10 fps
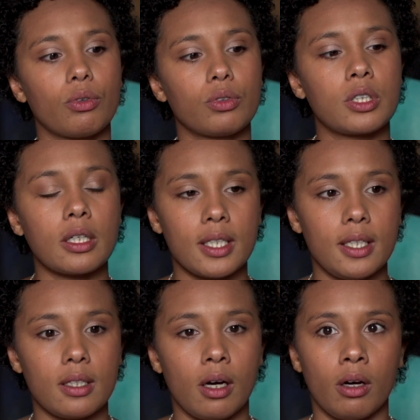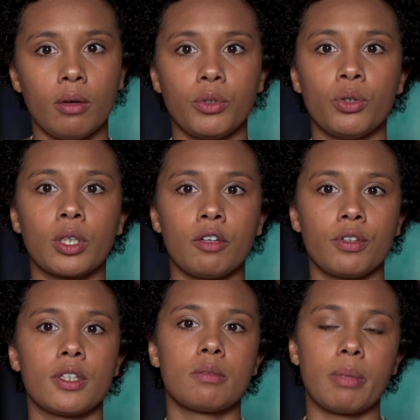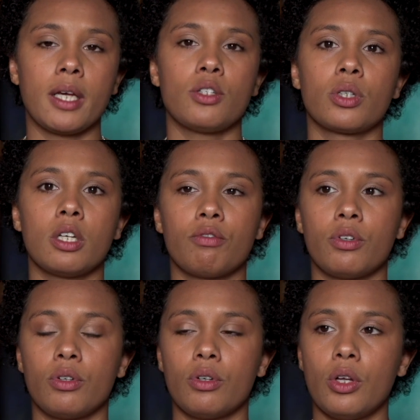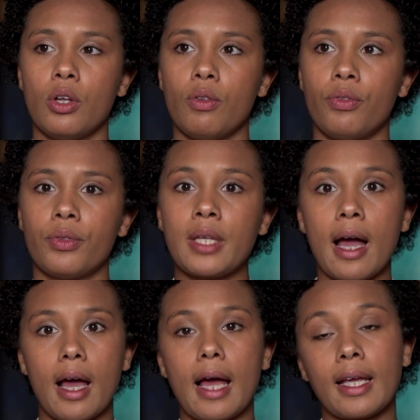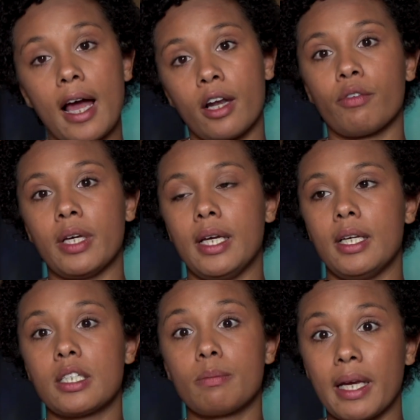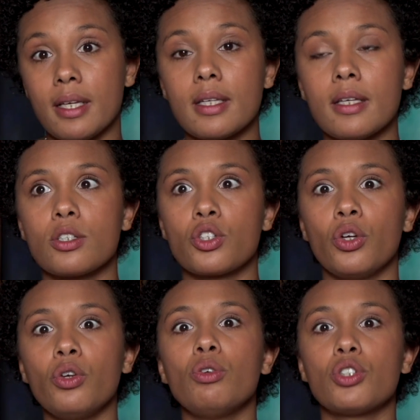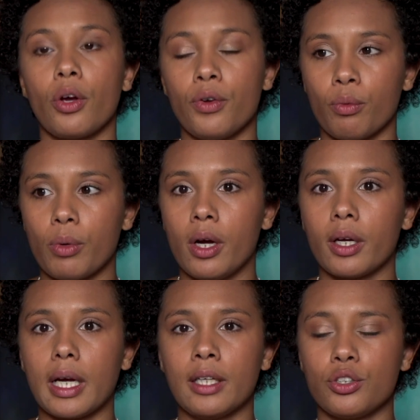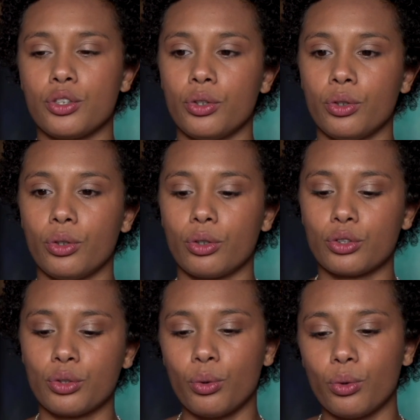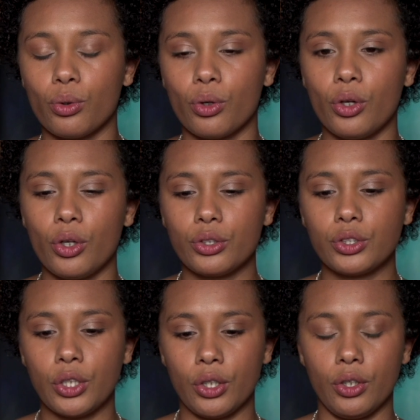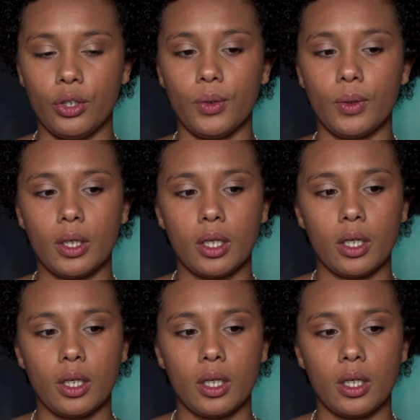studied art, you're given a space, you're given gallery spaces to show your work, and you're taught to